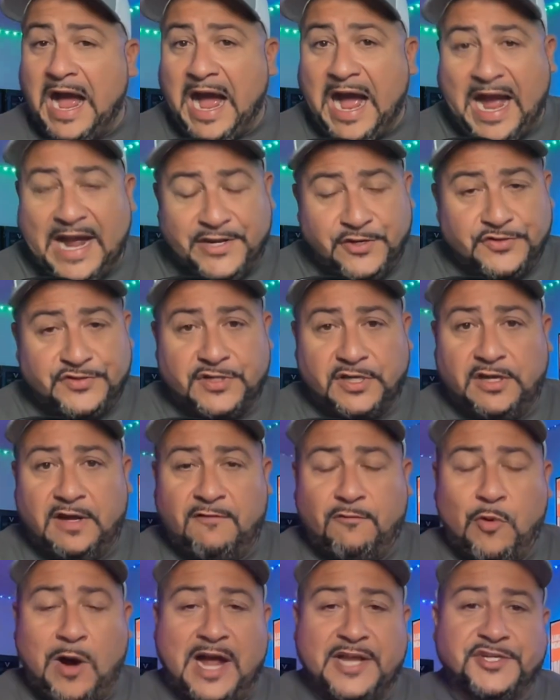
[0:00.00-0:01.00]
I used to love
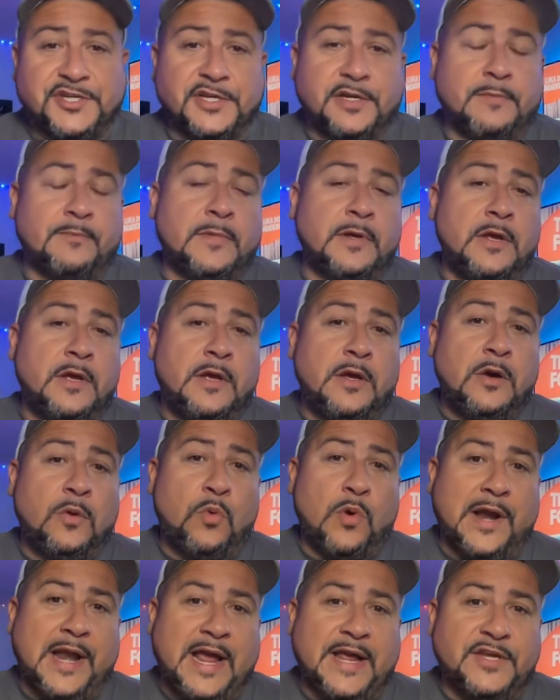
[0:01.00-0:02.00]
watching him
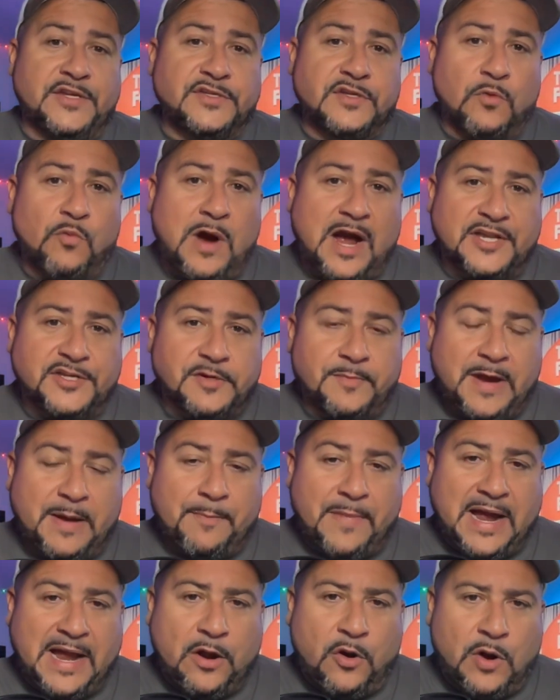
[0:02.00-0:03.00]
when I used to watch him at
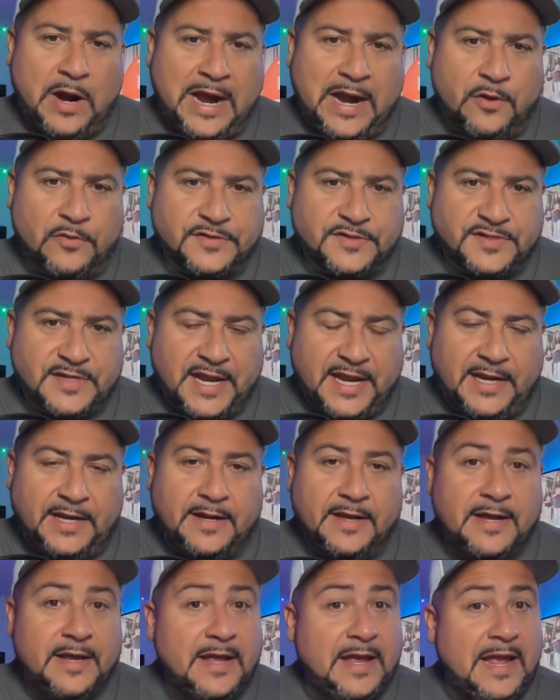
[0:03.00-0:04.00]
my Ohio State.
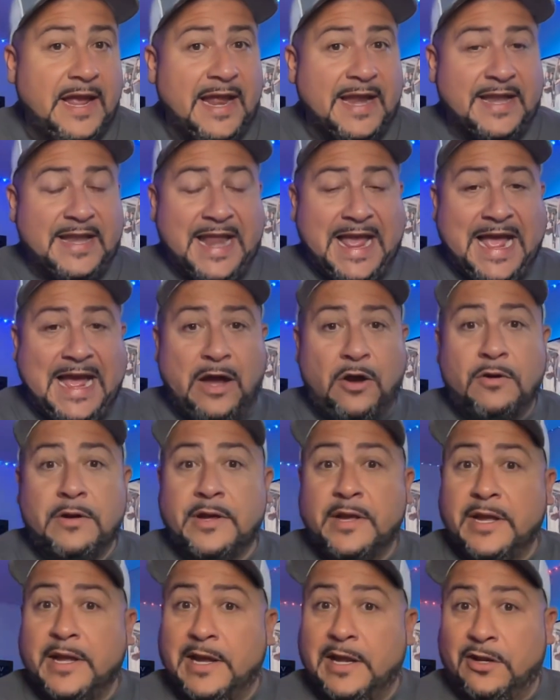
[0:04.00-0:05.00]
And now
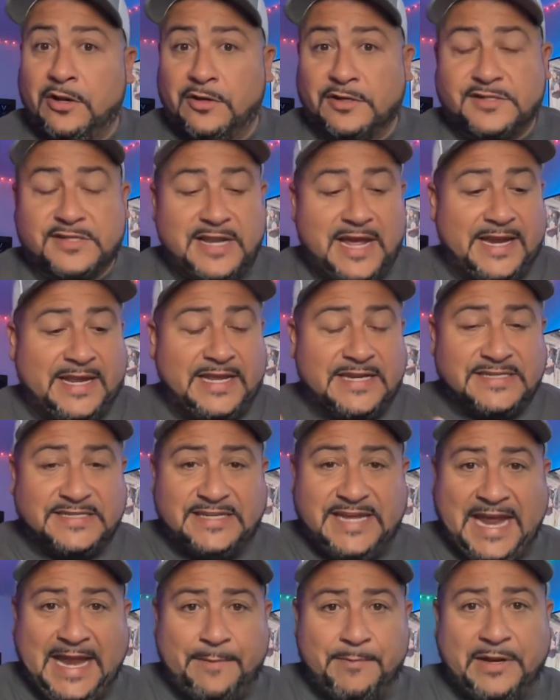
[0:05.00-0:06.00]
it looks like his
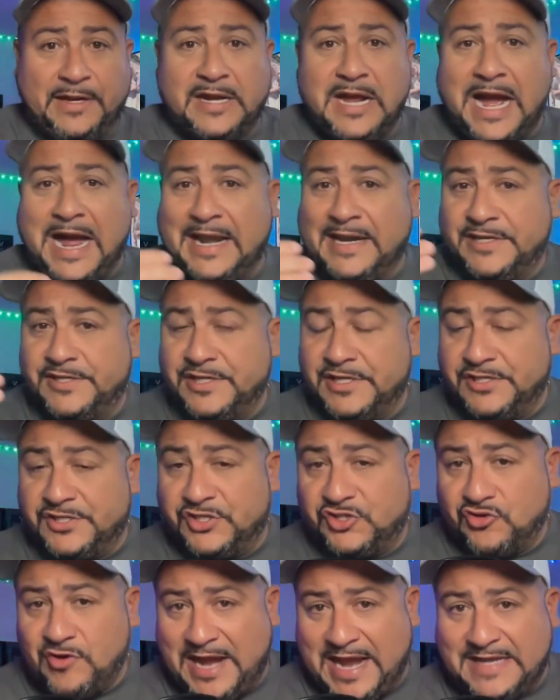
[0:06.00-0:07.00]
game in college is
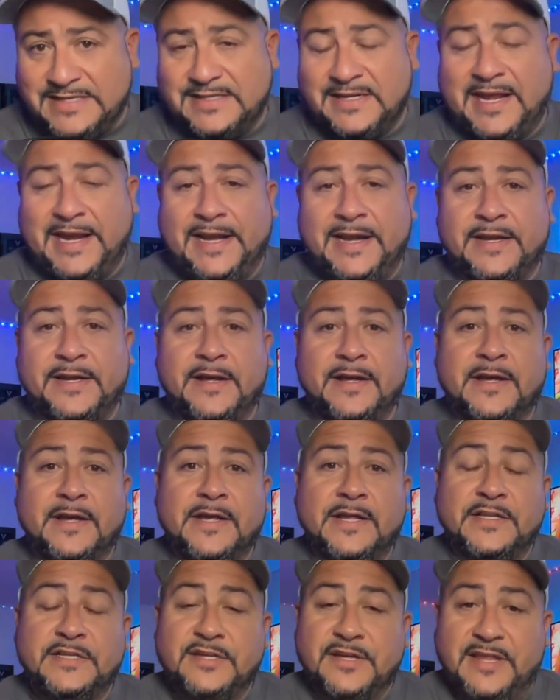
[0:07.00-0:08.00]
translated
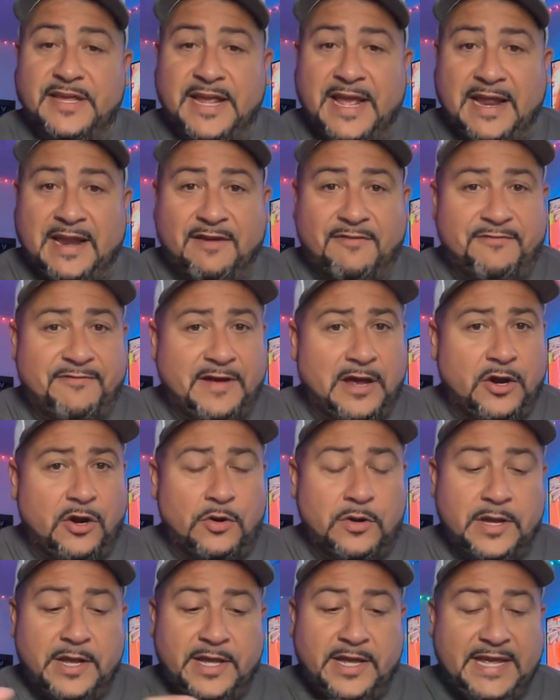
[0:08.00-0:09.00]
to the
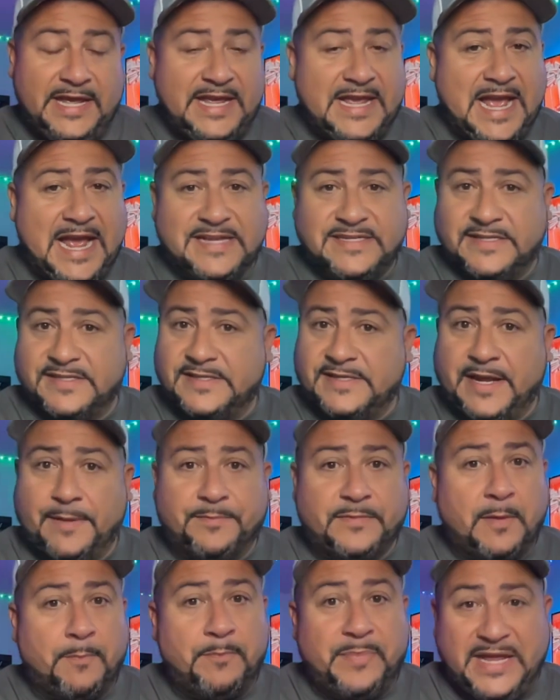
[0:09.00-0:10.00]
NFL. He hasn't
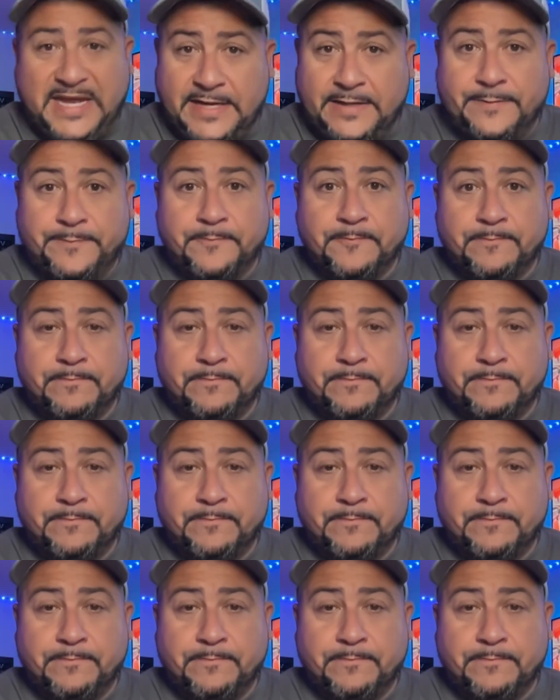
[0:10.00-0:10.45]
skipped a beat.